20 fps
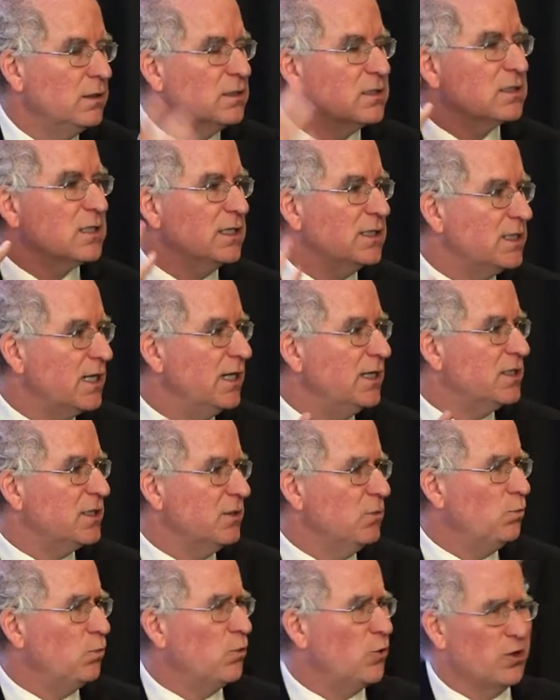
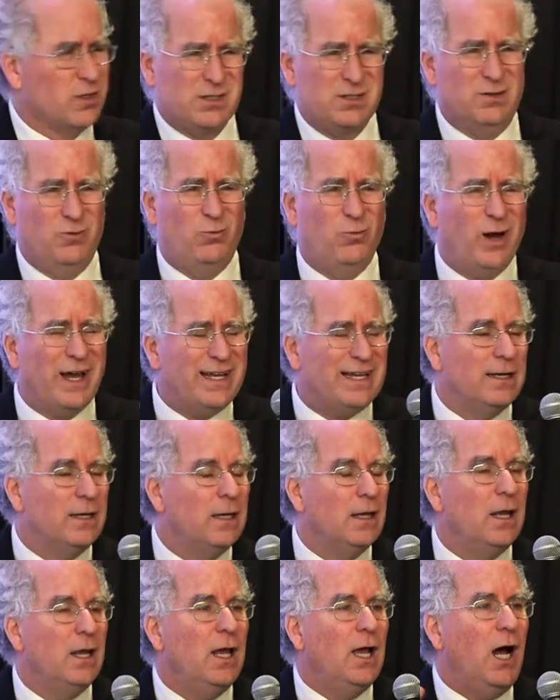Citation wars. What?
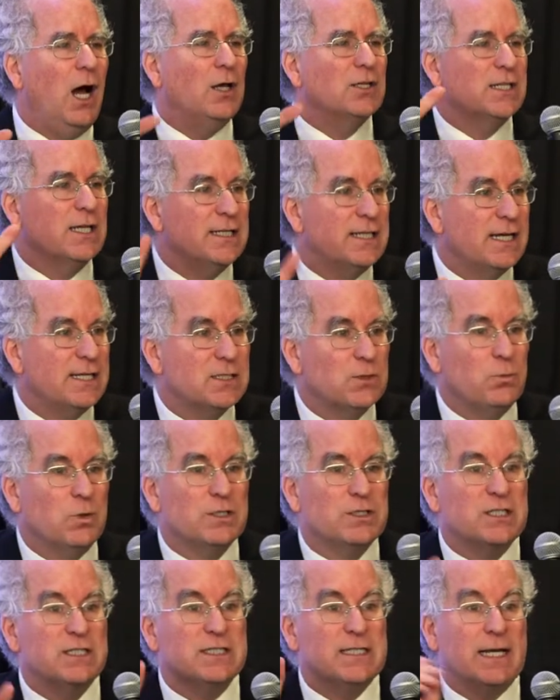Citation
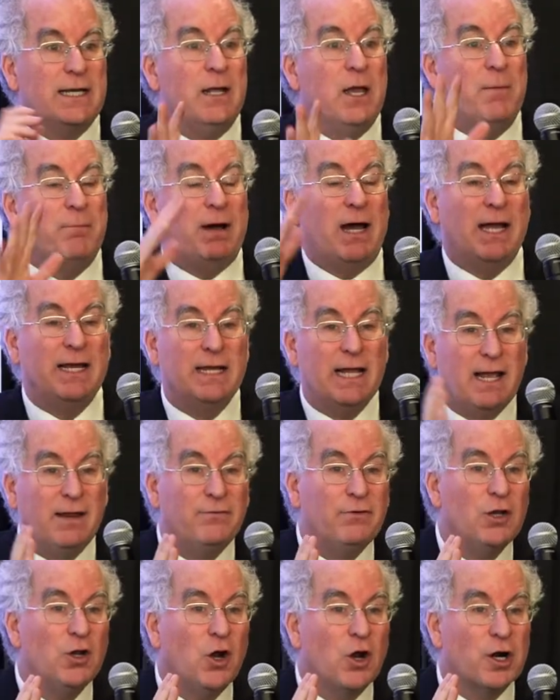wars. She said, behind
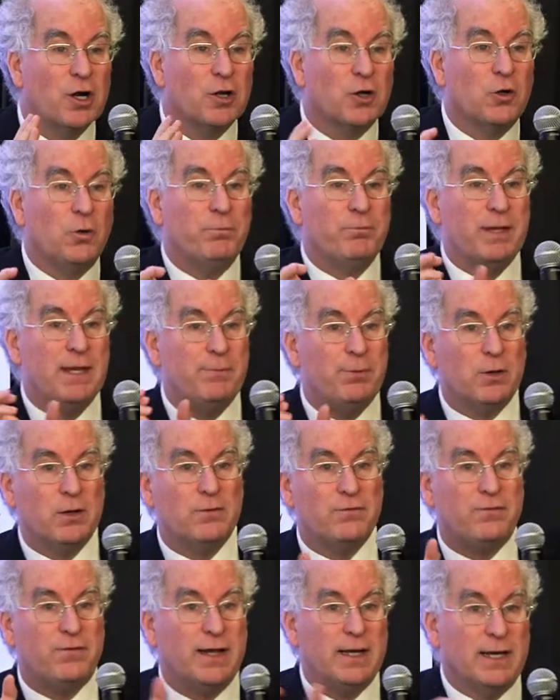every article, people
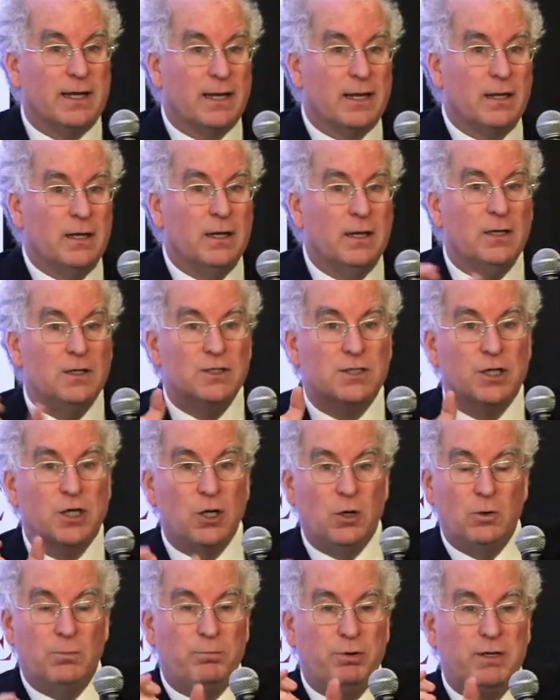are fighting to
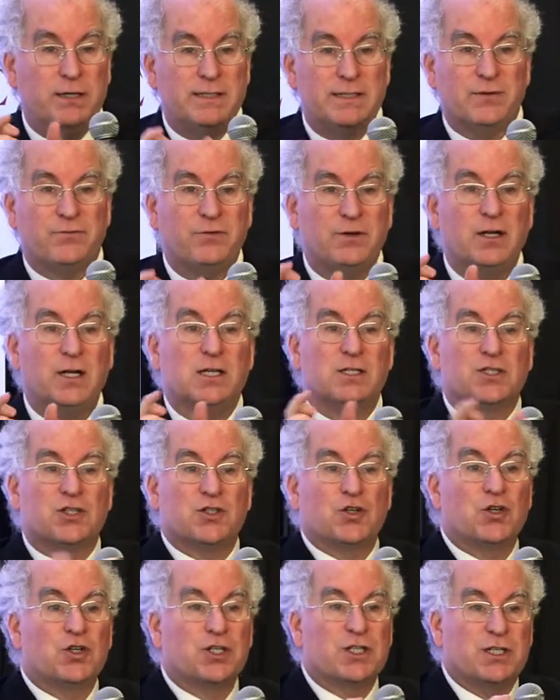go and put different
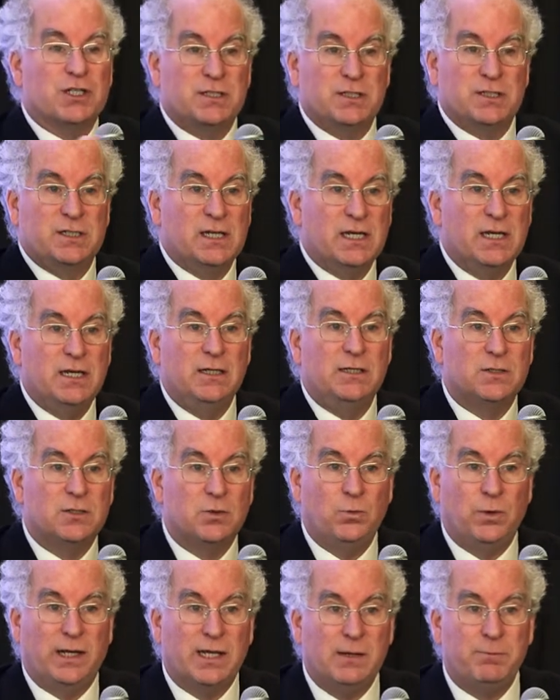assertions
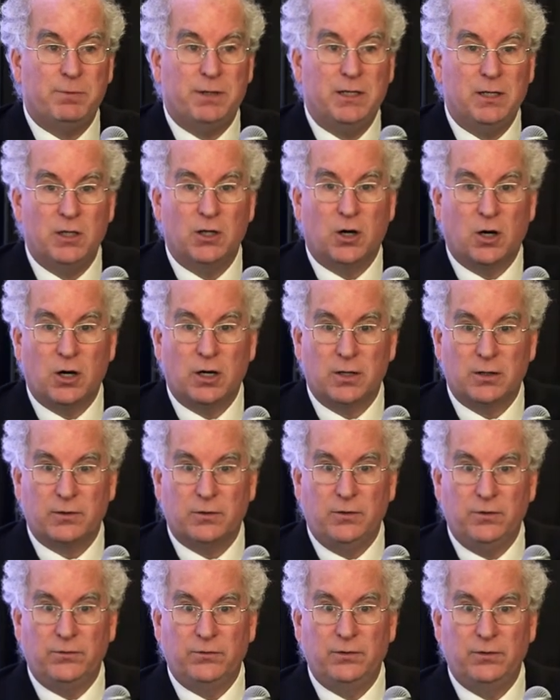into Wikipedia
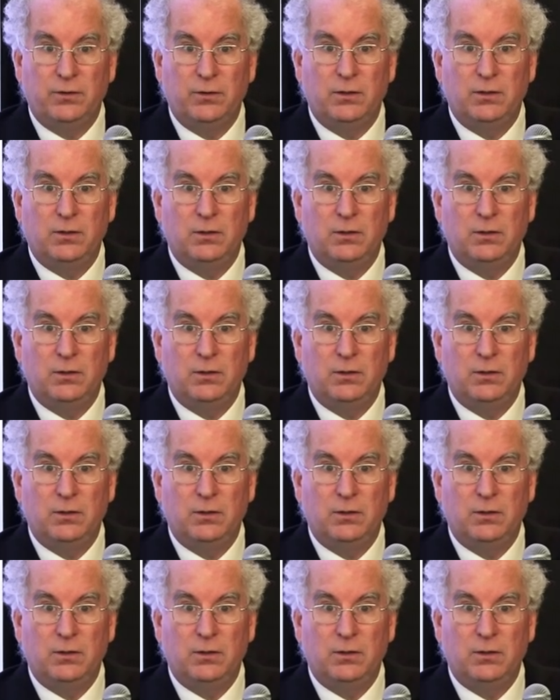articles.